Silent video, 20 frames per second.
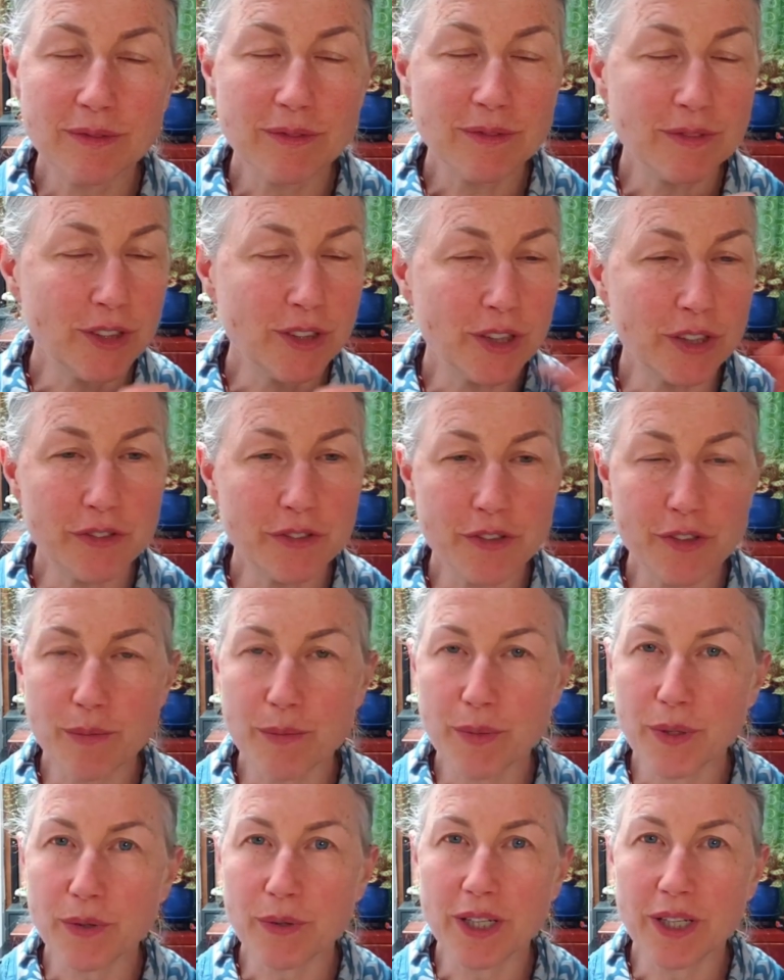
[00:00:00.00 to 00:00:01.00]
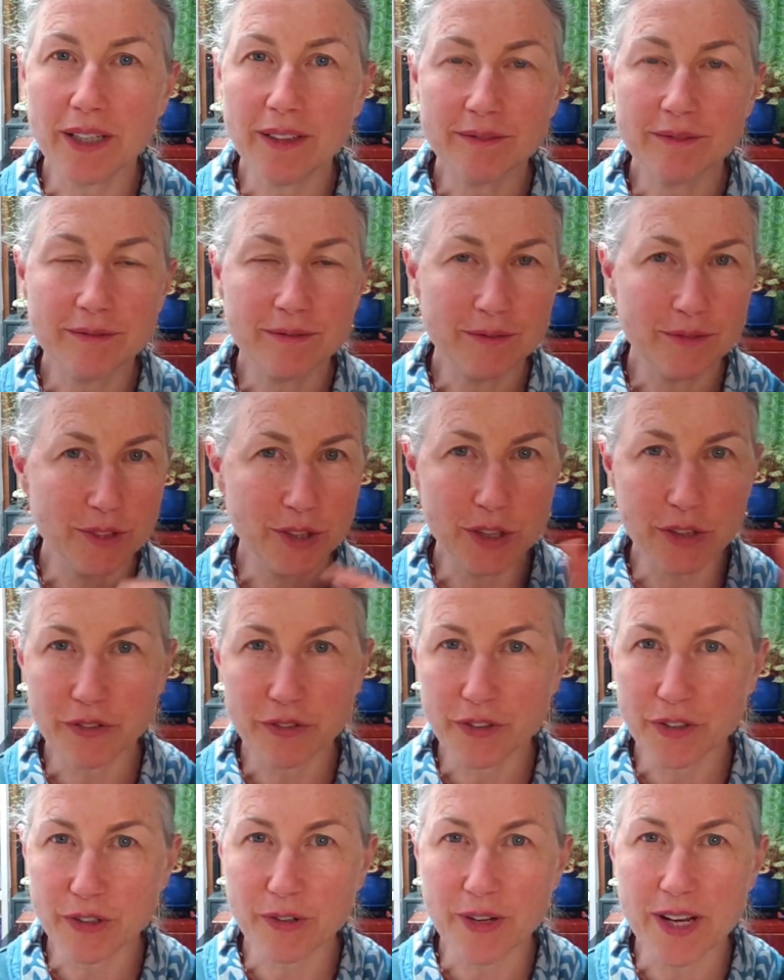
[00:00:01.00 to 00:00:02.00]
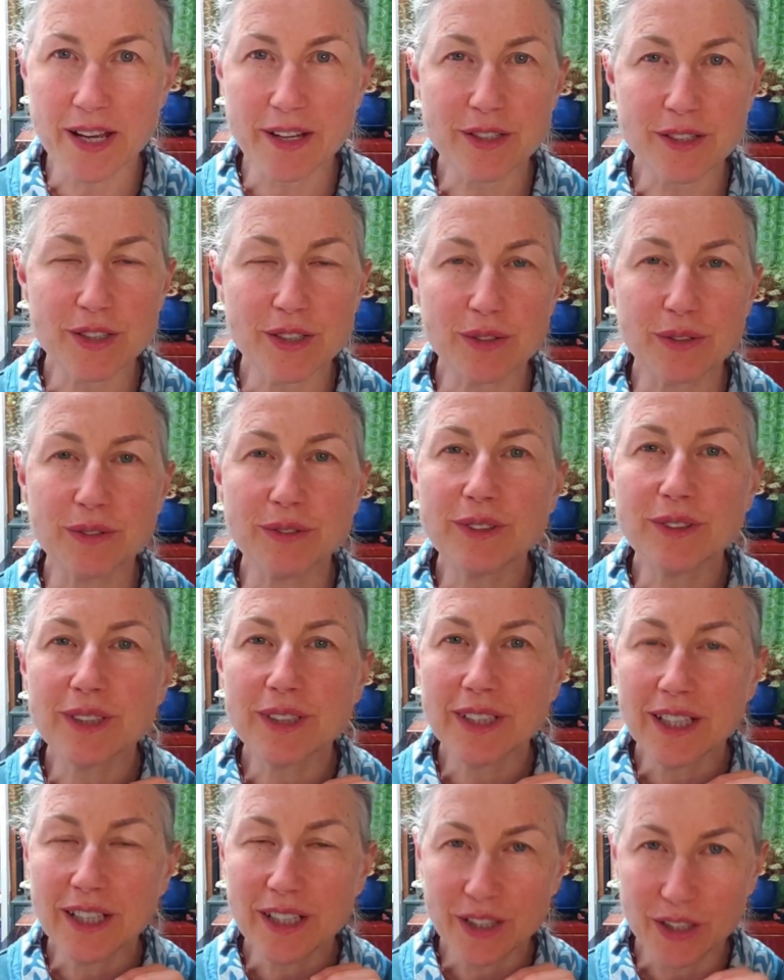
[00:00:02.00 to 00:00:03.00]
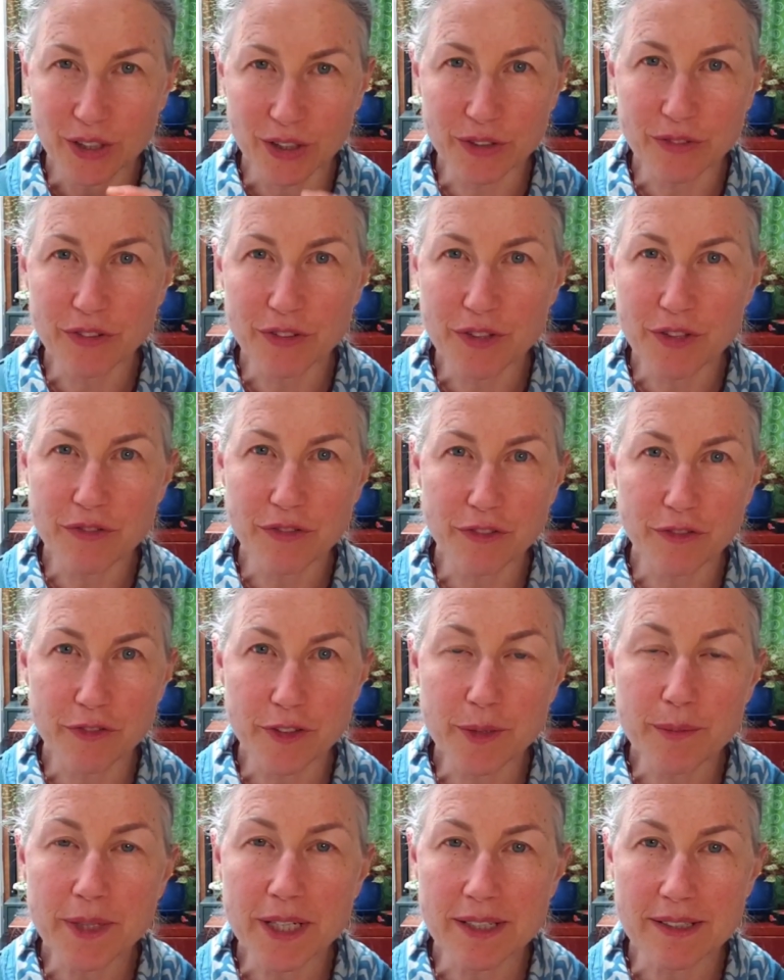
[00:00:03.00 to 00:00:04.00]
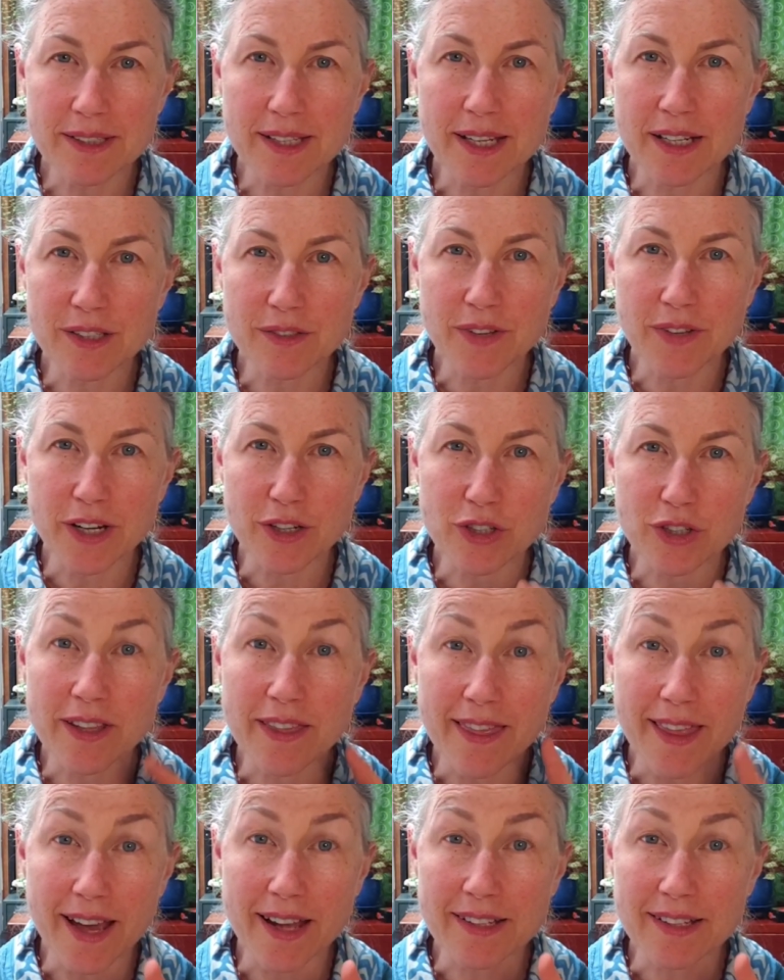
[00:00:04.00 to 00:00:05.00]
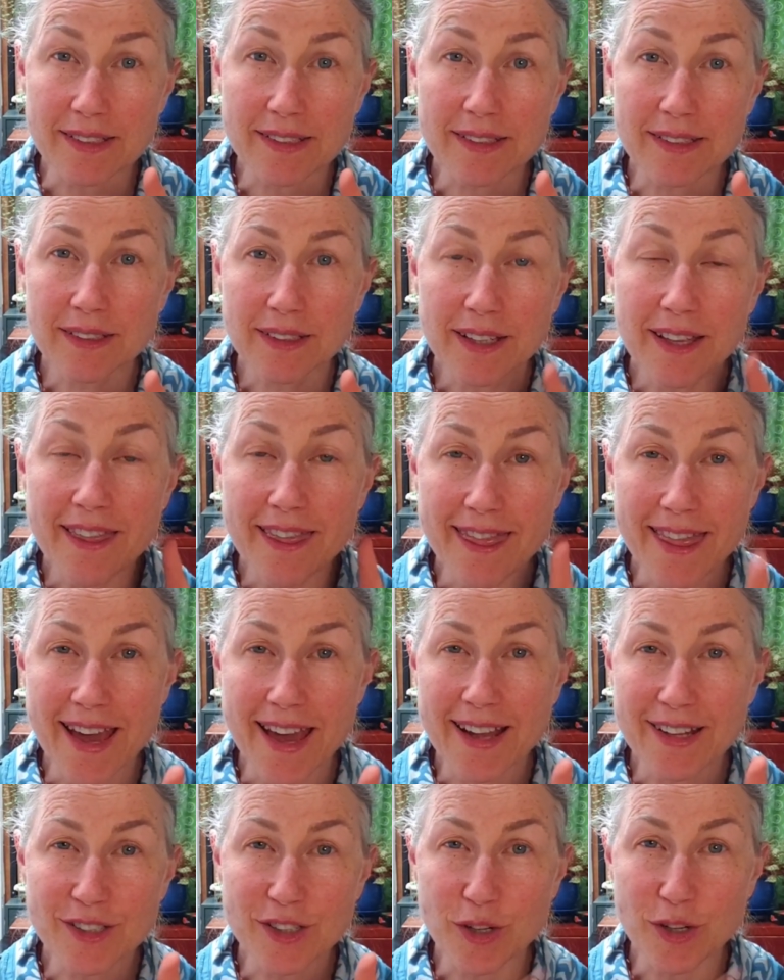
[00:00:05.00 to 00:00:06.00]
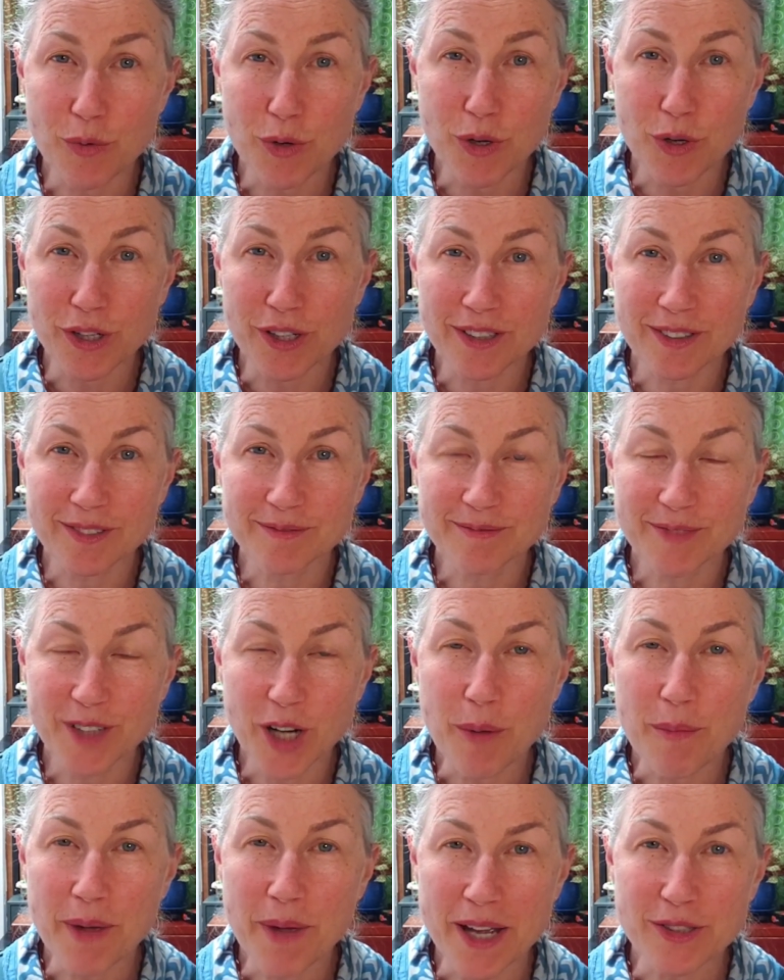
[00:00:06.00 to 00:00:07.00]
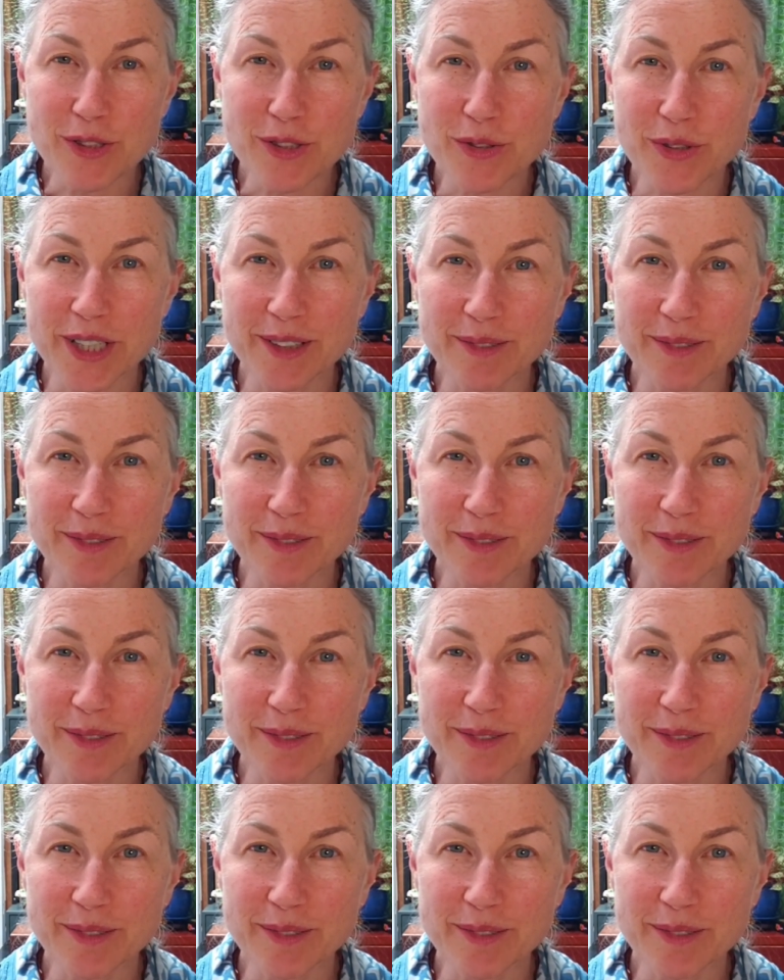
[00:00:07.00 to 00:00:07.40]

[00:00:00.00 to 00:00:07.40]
Look for the beauty. Look for the gratitude. Look for the fulfillment and satisfaction. That's our work, our mastery.